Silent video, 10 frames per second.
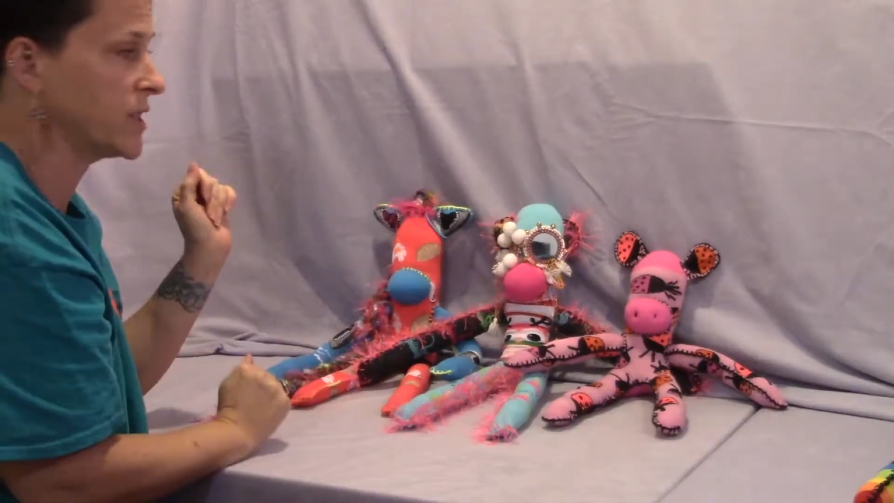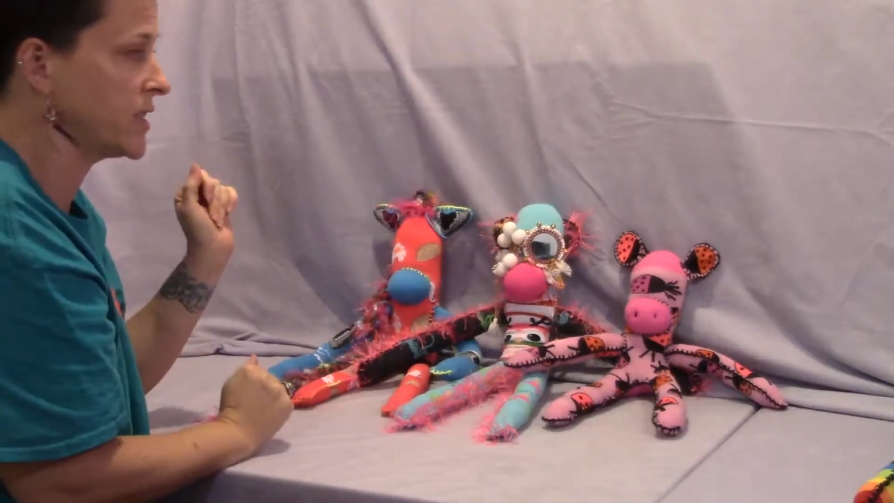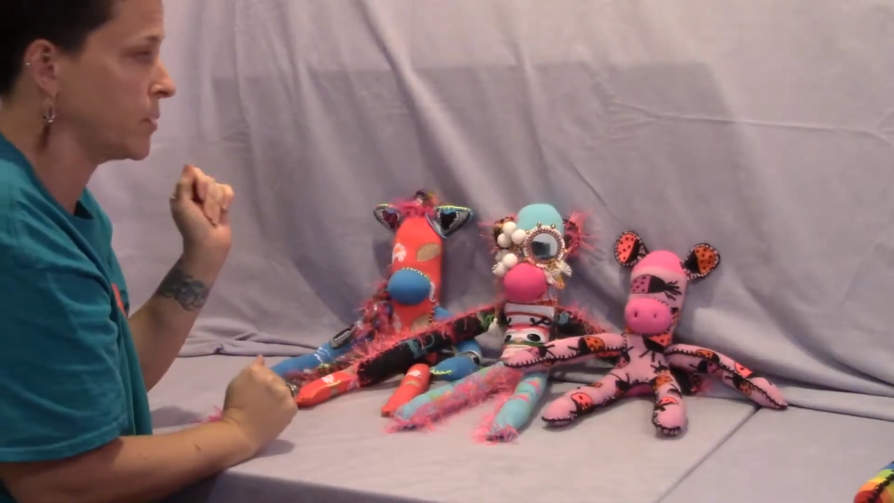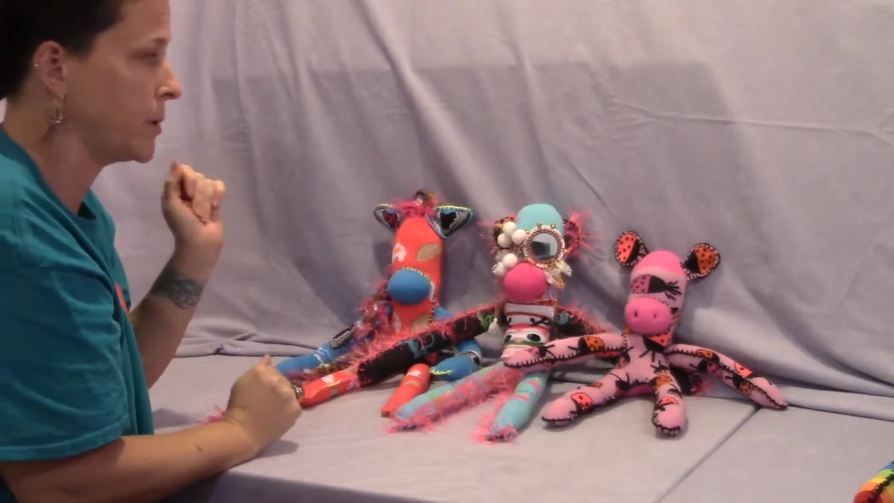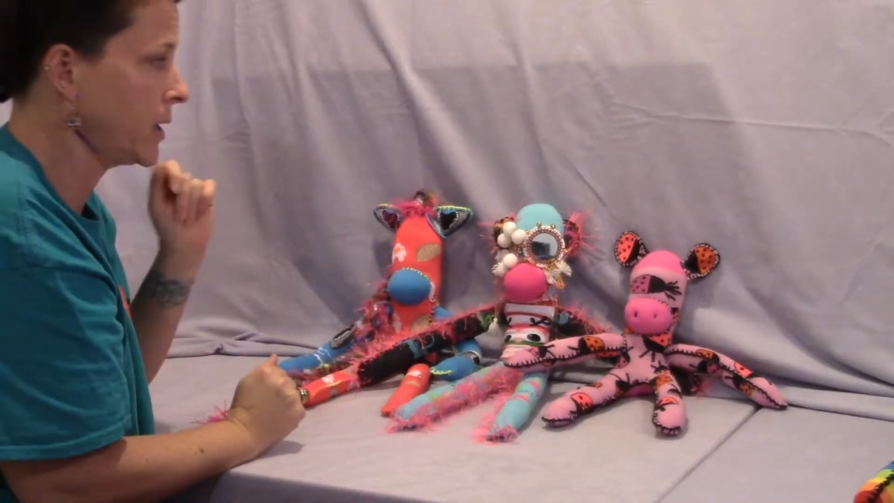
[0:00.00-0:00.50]

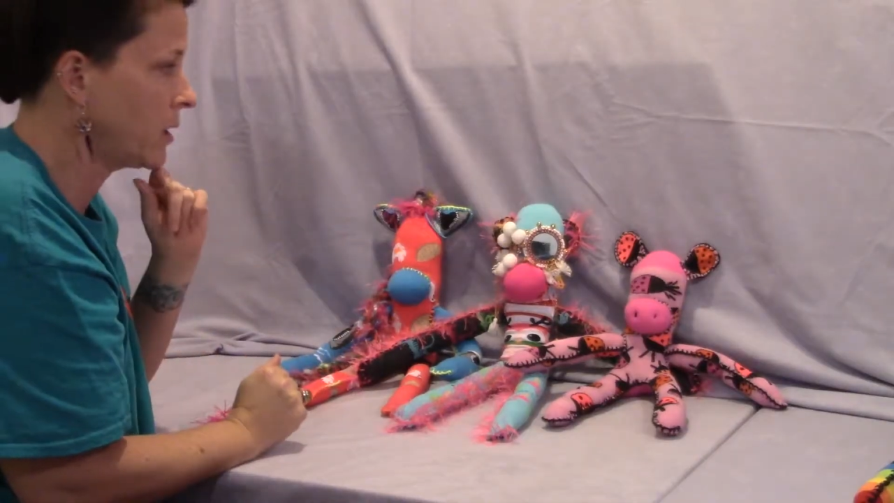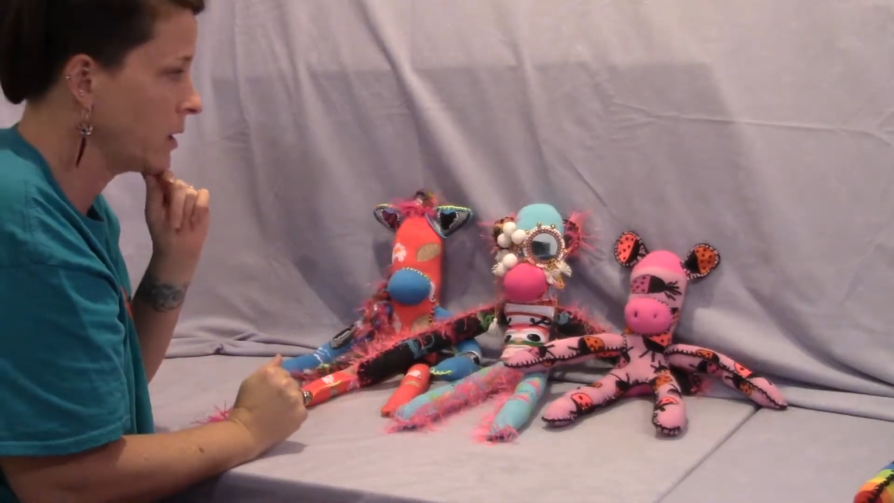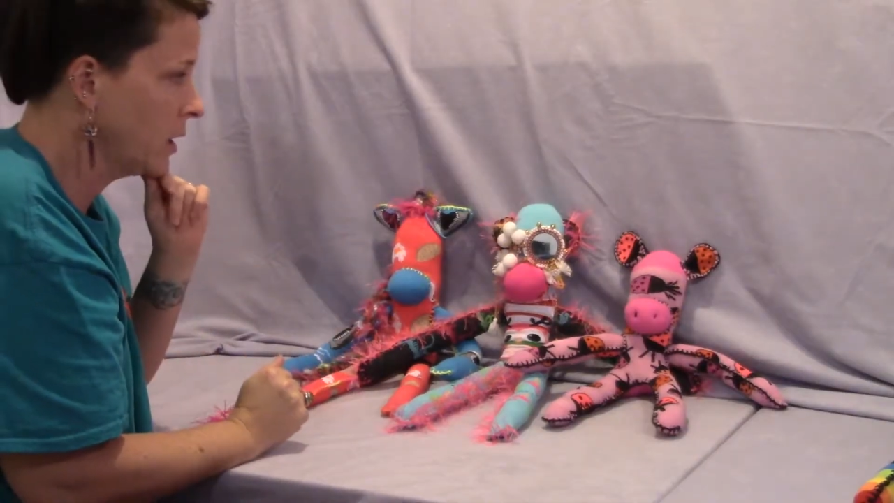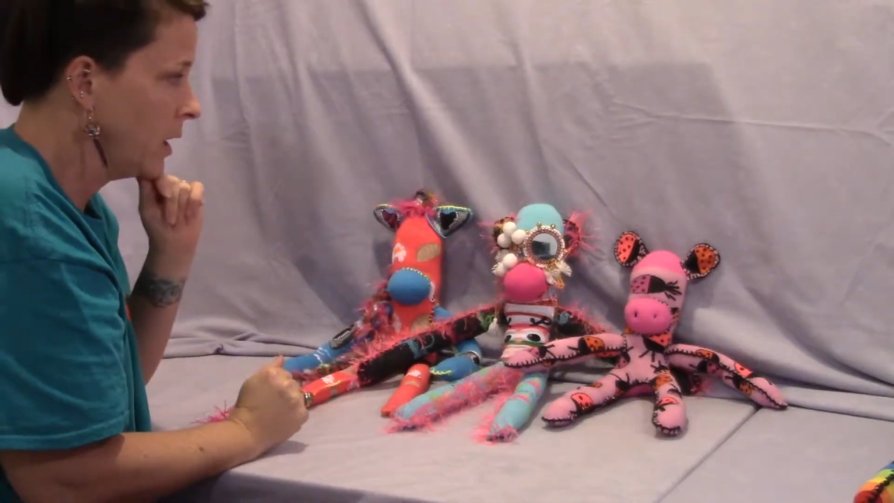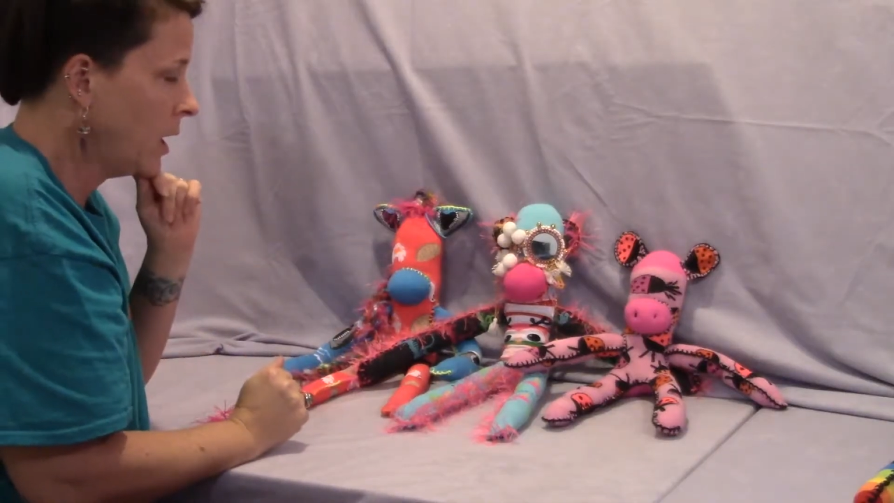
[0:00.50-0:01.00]

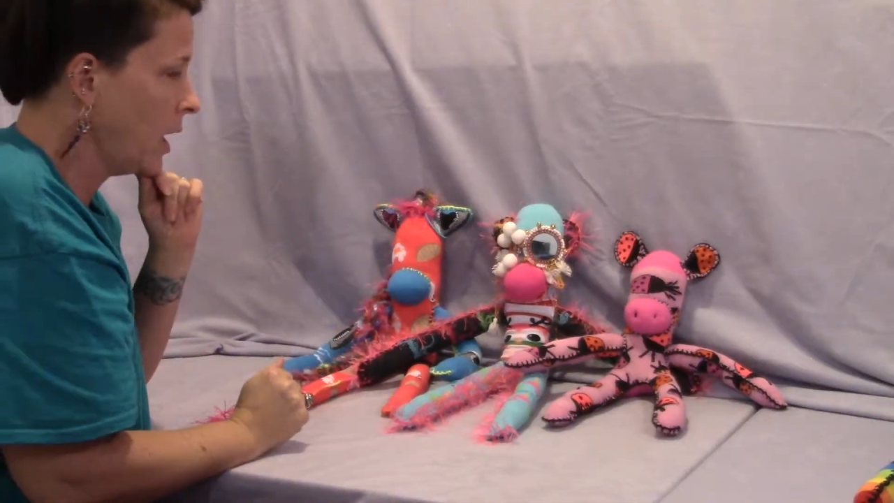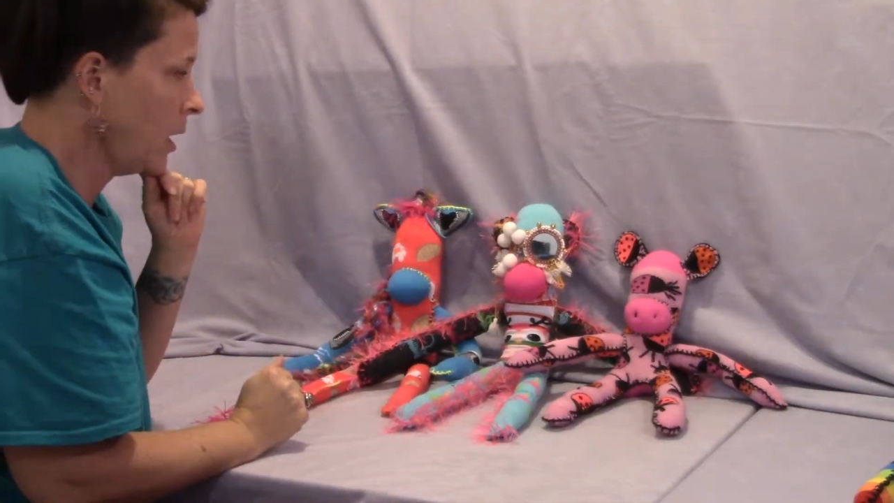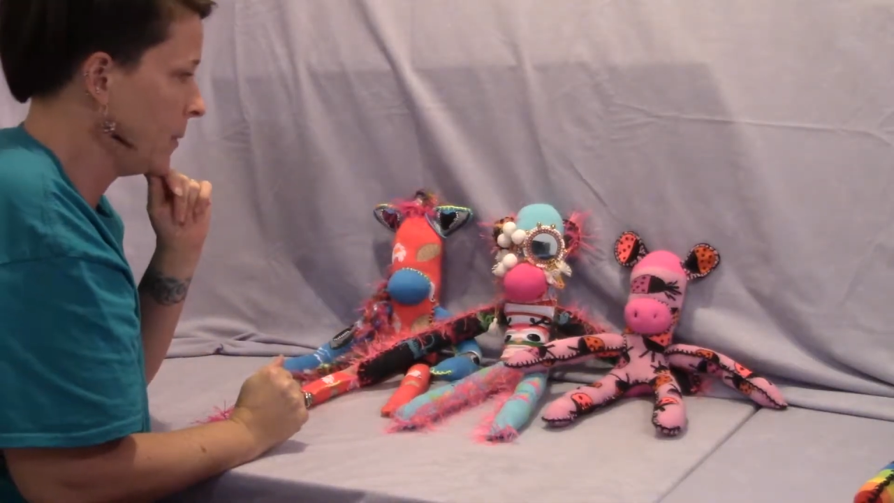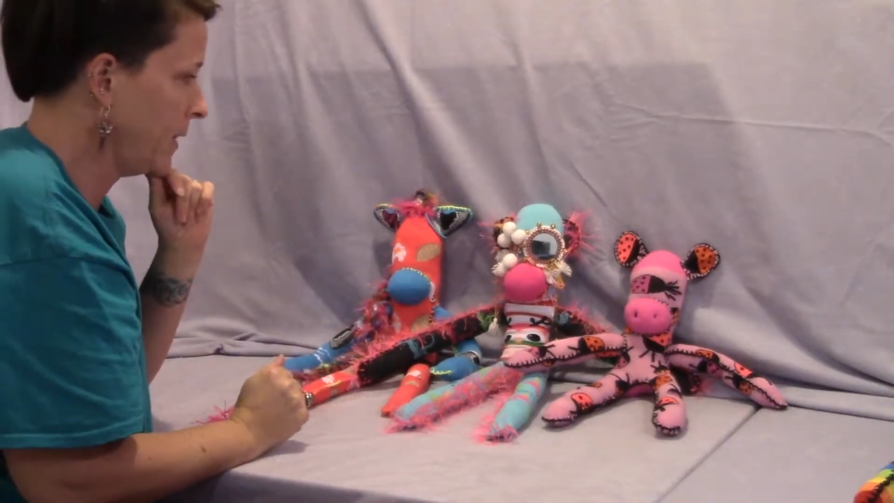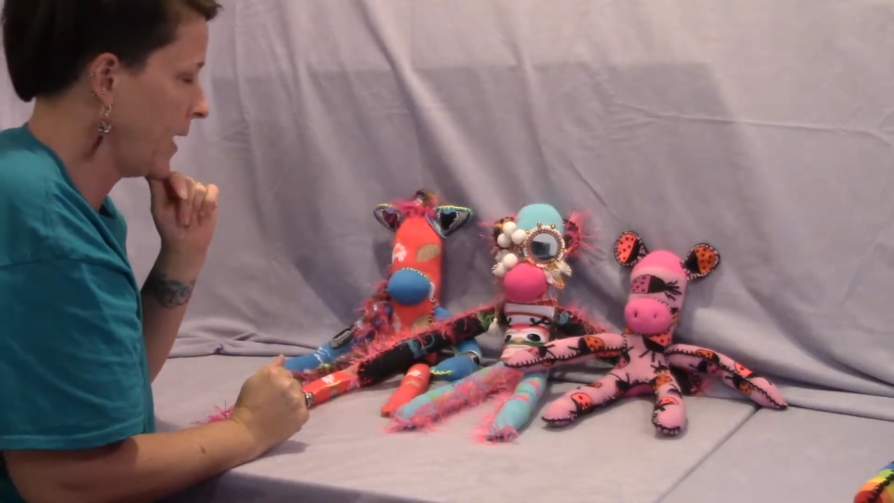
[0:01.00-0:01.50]
disappear
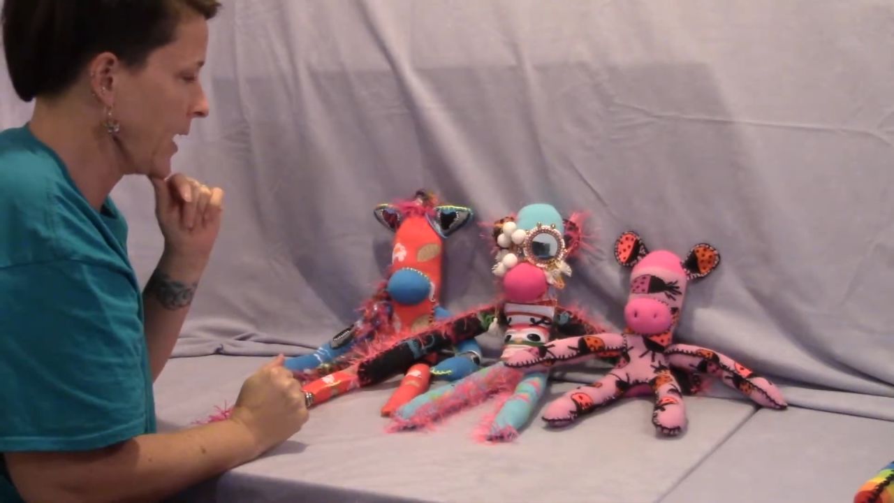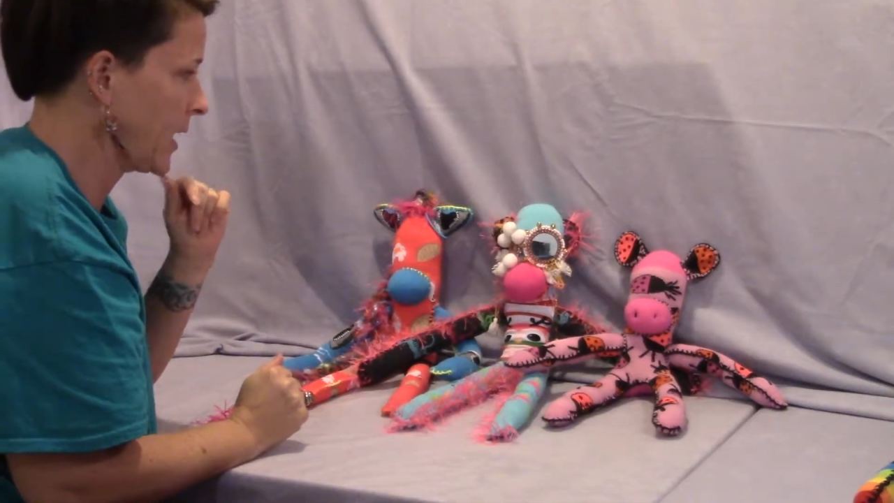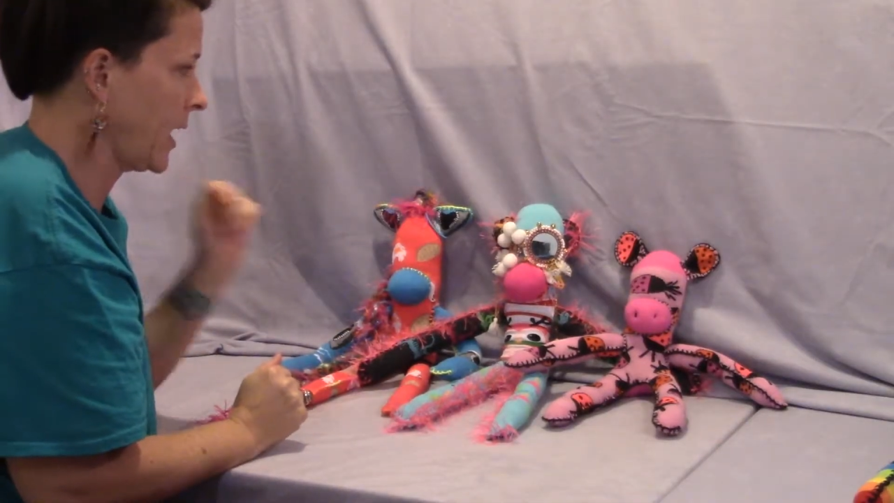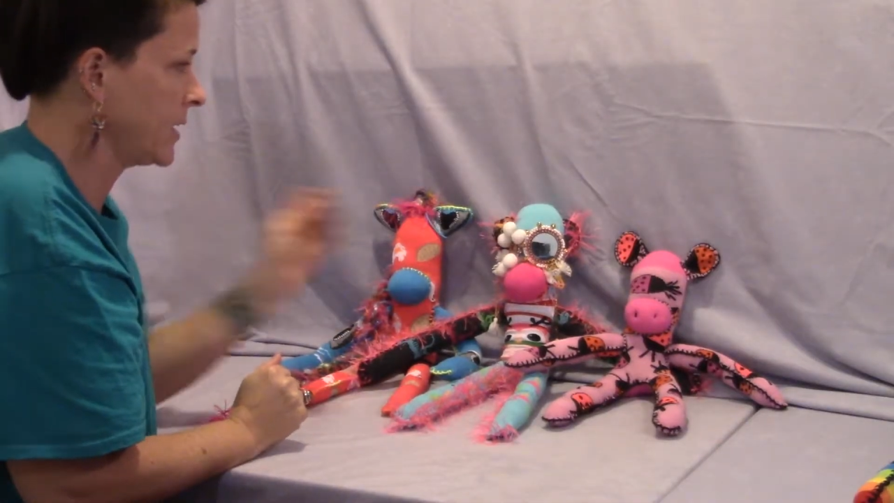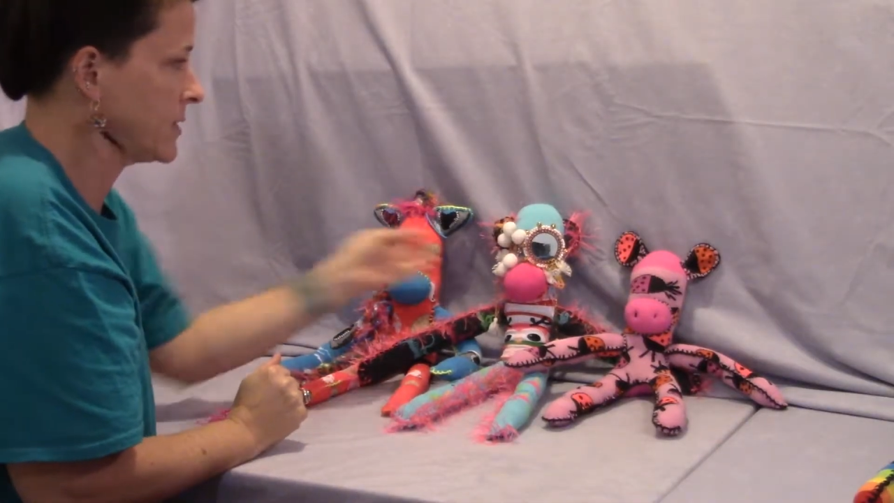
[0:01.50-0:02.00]
in that
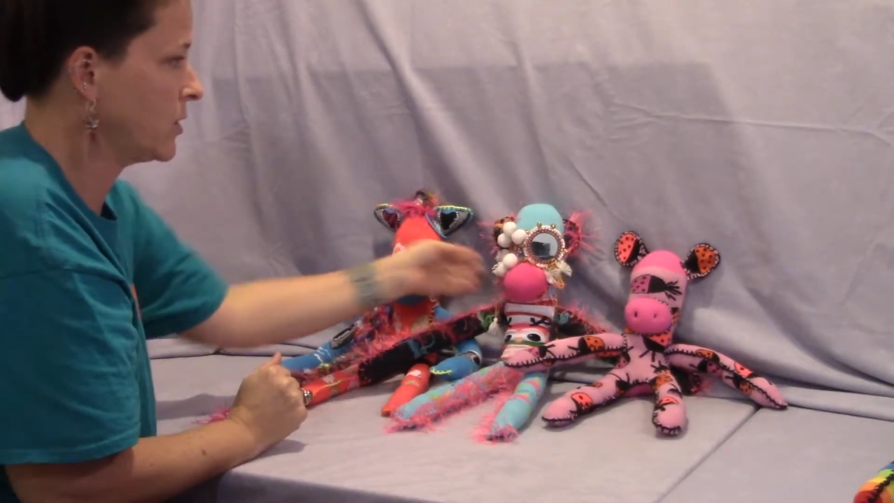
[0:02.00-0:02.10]
case.